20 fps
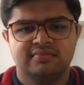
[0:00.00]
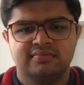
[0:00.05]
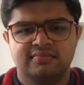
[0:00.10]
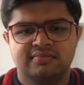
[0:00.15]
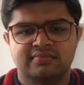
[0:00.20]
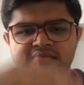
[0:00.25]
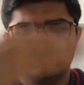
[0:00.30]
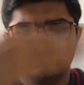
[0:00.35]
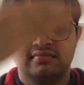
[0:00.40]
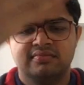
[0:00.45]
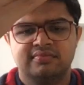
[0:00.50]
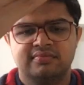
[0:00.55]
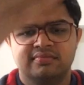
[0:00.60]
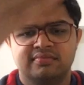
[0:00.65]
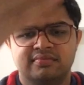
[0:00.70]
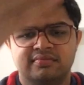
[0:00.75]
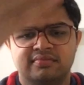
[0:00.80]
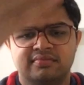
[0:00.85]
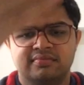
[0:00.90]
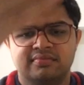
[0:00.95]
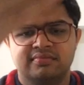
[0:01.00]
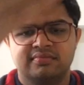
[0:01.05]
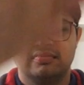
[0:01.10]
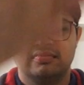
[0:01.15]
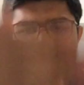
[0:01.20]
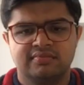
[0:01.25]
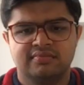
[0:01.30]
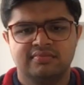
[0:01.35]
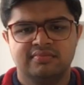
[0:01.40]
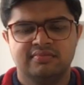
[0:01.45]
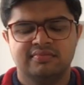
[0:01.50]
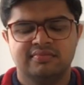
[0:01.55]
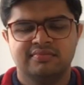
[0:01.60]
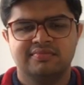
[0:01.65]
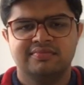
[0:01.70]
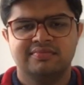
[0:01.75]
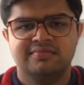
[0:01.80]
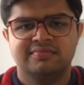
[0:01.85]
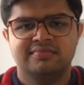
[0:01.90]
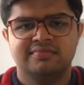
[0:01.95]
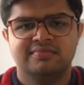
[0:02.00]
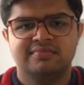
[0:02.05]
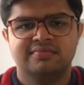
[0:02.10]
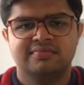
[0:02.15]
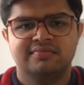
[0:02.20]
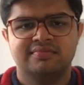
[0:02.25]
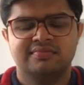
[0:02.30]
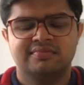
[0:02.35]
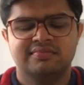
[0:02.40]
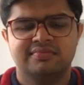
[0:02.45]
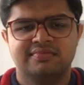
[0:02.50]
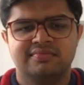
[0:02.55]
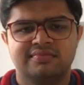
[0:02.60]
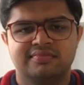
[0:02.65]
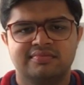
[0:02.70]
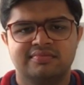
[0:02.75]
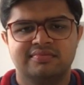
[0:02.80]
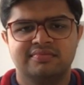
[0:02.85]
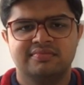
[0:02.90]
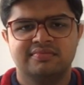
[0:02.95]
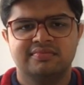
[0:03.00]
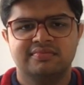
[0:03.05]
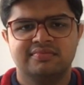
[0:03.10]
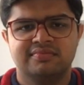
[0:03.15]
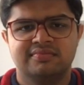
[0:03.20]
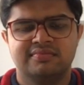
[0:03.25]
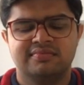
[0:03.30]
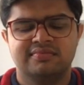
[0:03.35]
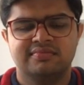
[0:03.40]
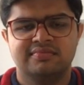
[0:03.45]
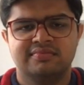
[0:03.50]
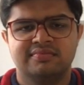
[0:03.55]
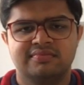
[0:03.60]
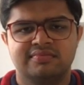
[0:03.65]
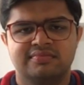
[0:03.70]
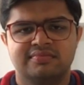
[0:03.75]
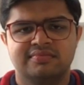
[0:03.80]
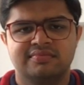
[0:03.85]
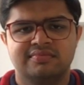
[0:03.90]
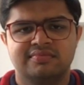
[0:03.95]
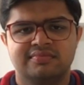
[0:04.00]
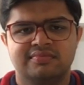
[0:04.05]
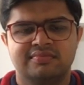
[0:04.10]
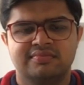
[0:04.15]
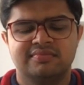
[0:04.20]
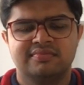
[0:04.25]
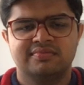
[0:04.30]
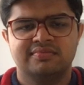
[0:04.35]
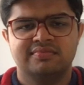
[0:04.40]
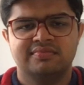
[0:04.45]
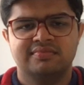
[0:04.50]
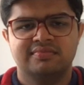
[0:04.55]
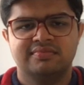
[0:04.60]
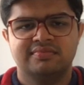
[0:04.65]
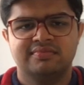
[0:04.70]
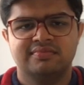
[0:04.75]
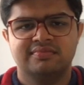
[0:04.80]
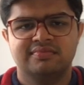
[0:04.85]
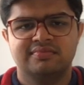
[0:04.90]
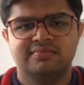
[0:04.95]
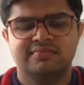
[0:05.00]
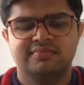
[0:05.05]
No one is speaking in this clip.